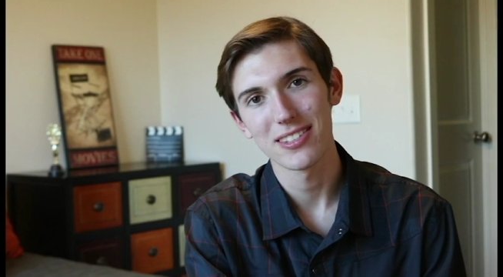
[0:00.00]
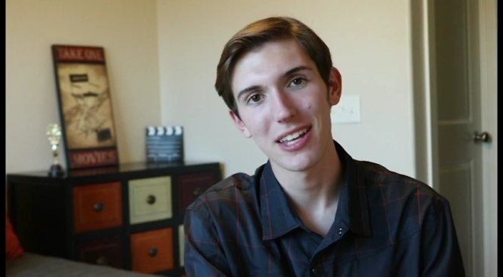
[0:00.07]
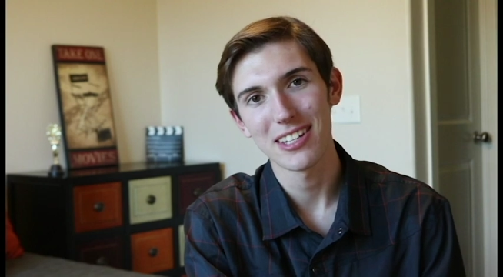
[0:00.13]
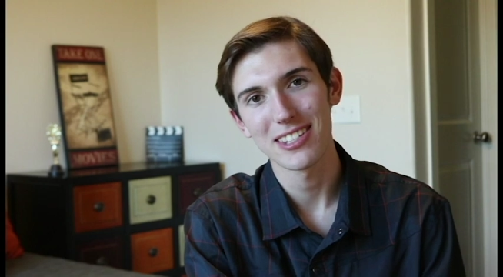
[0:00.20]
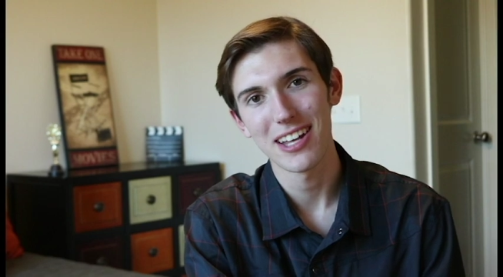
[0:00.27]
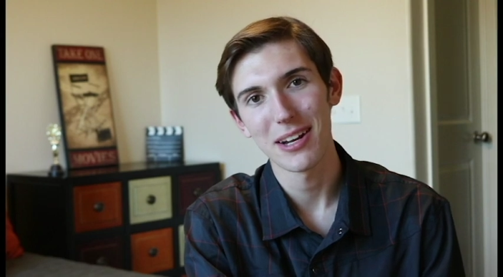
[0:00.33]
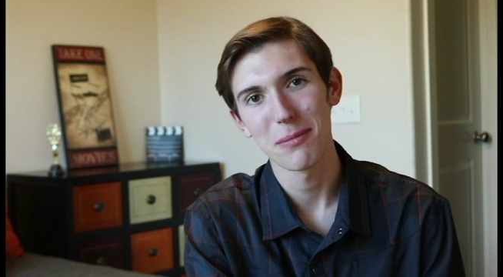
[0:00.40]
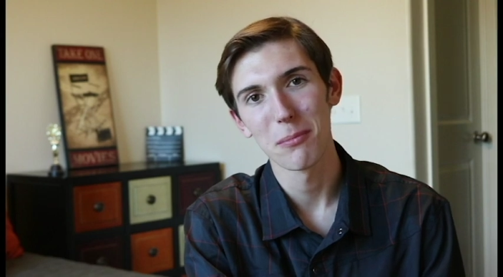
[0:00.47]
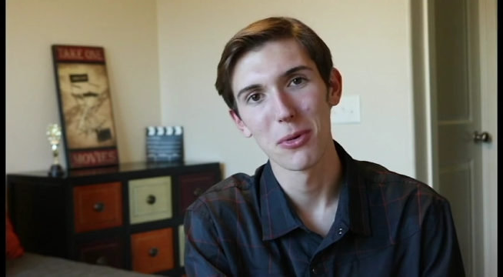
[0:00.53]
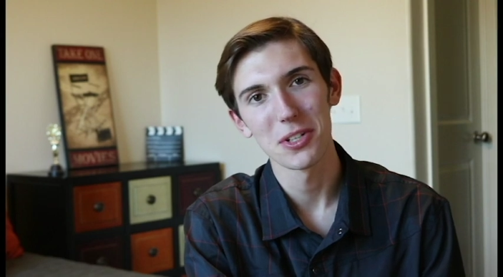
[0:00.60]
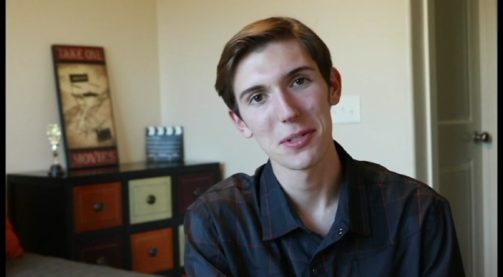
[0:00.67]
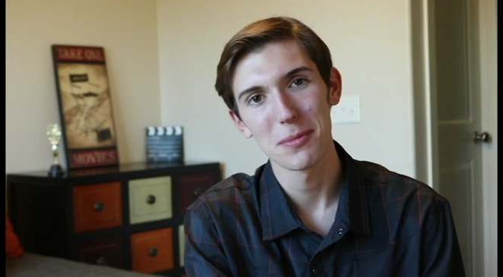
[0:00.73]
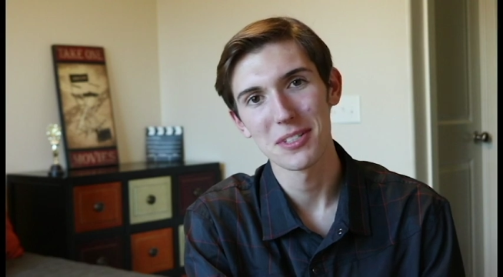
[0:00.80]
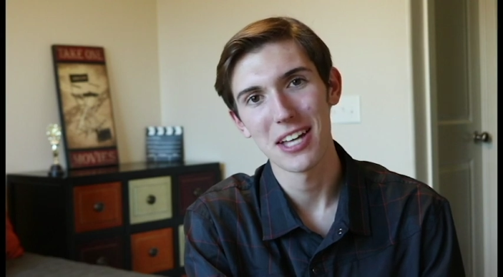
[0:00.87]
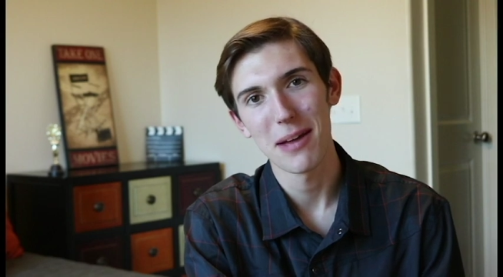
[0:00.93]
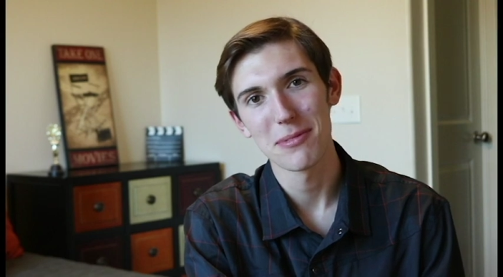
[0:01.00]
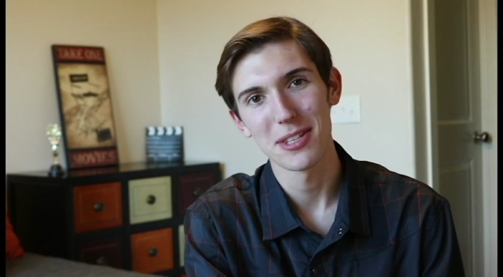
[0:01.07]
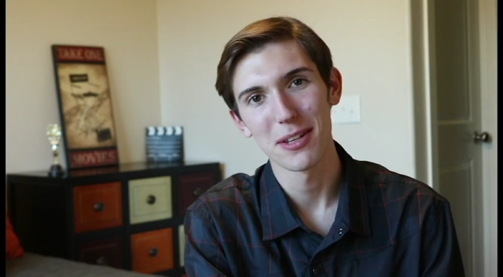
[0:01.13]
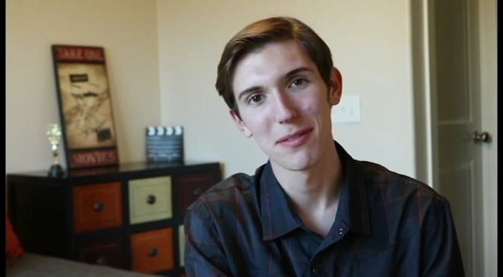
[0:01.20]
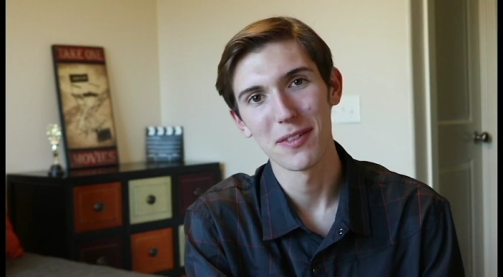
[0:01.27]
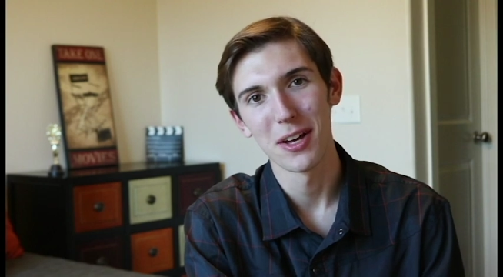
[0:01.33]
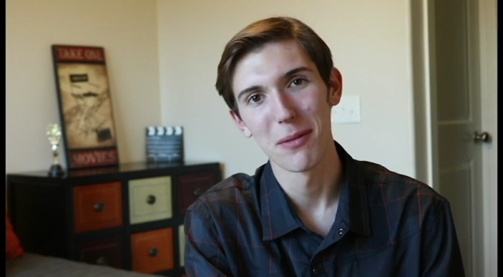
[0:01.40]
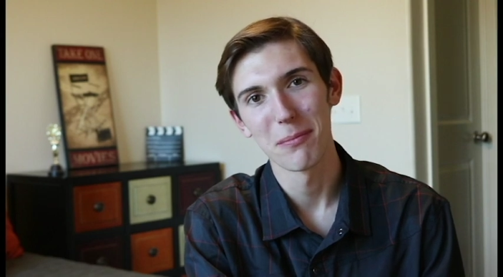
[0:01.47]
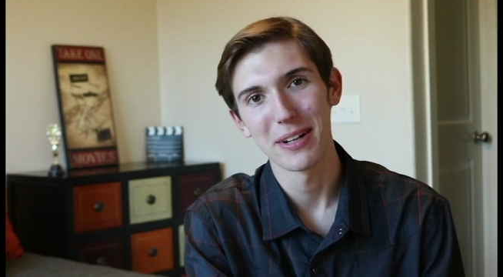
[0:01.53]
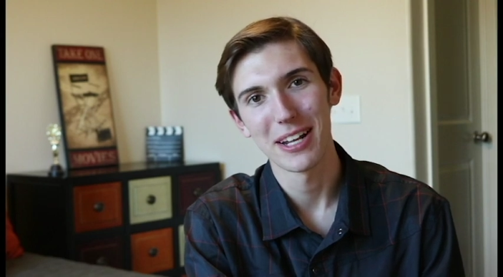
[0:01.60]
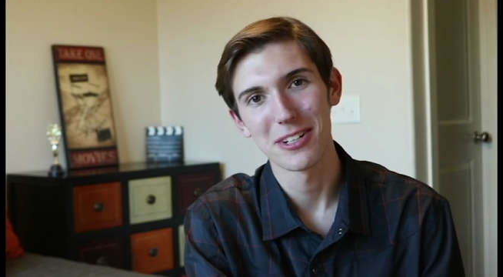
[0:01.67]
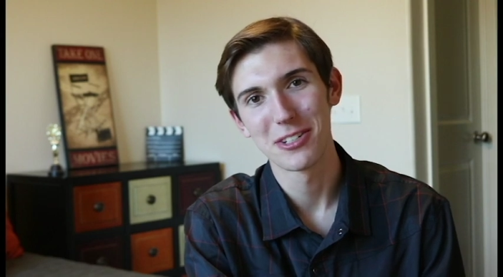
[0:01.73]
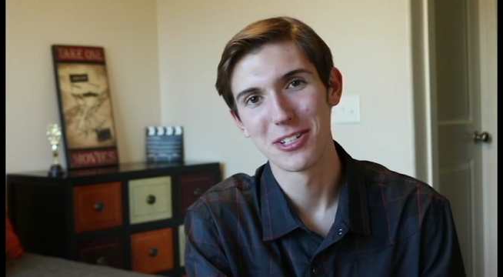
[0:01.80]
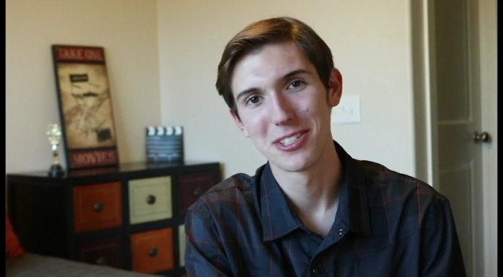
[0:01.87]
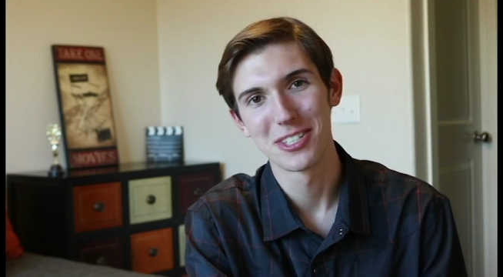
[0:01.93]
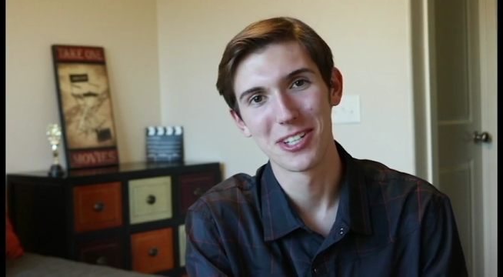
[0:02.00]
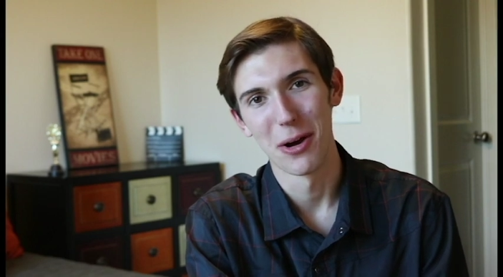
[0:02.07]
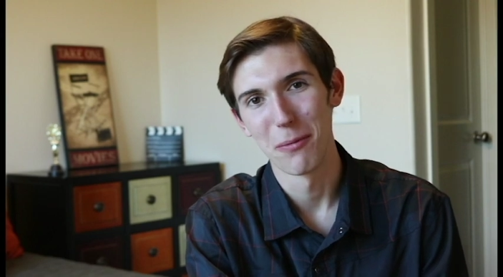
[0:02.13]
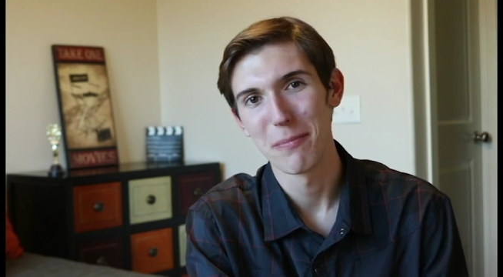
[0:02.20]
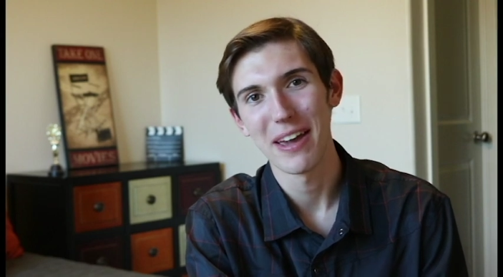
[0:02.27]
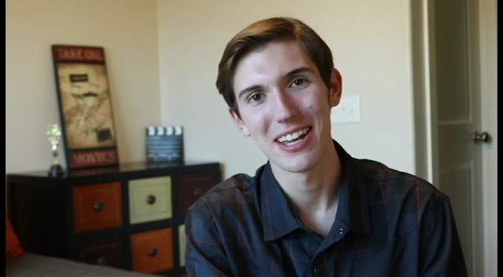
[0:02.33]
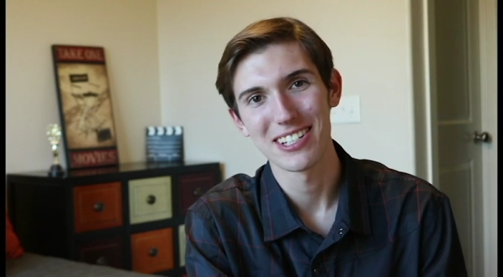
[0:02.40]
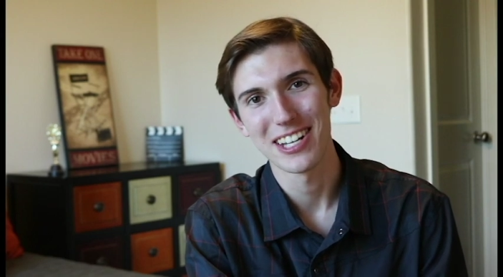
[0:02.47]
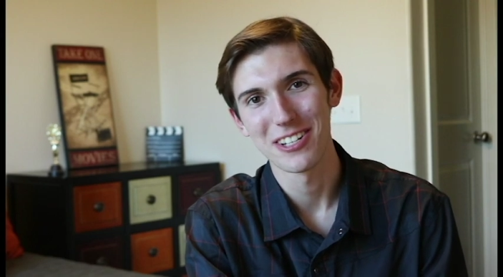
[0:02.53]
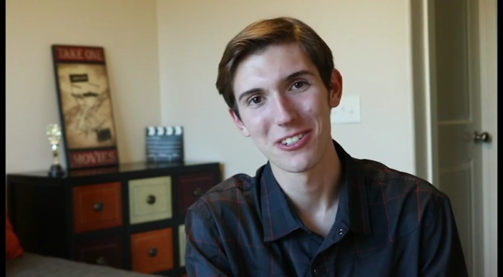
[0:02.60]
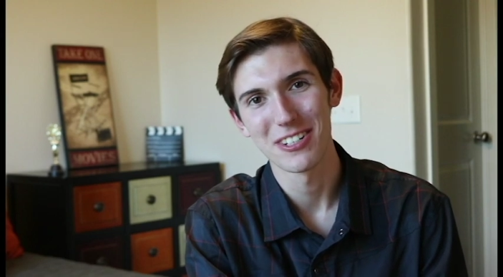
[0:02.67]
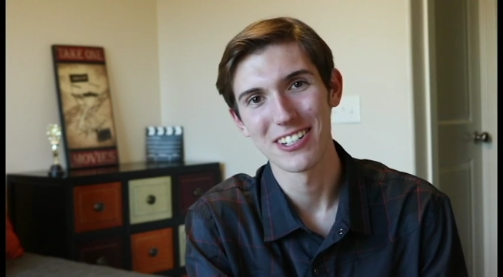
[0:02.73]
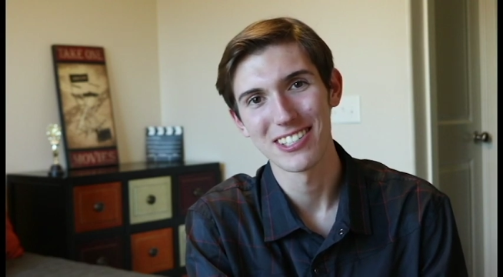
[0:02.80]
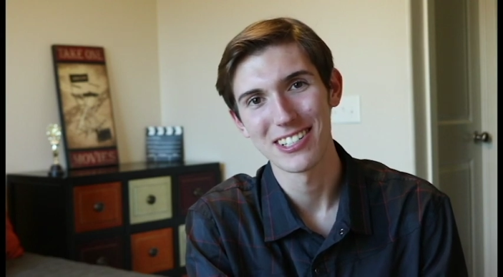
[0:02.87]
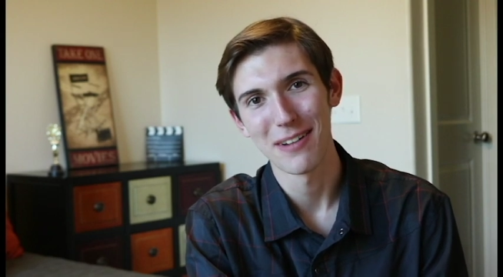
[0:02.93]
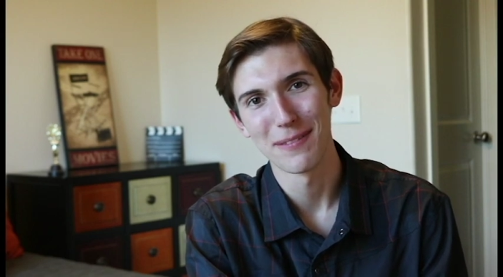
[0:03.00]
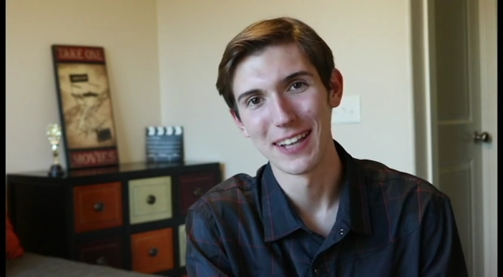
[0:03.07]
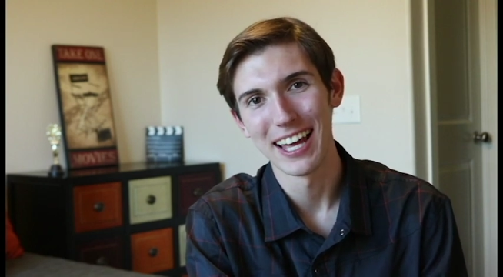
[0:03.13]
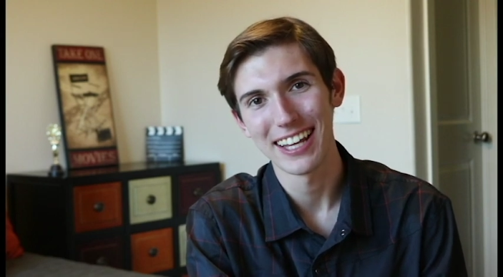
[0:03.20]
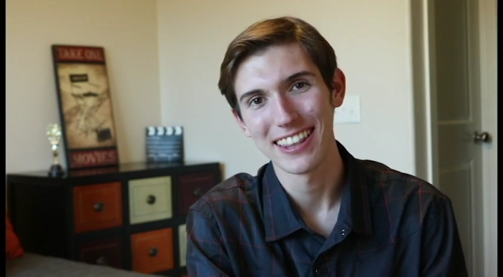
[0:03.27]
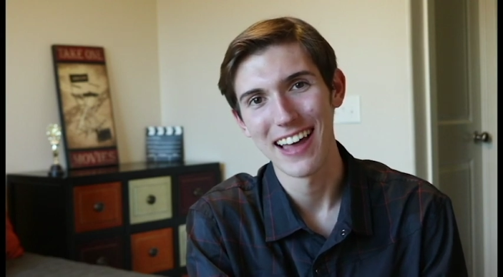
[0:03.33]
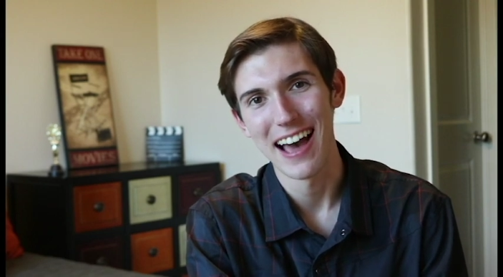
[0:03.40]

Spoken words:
They said it multiple times in the film, but I just don't pay attention to stuff like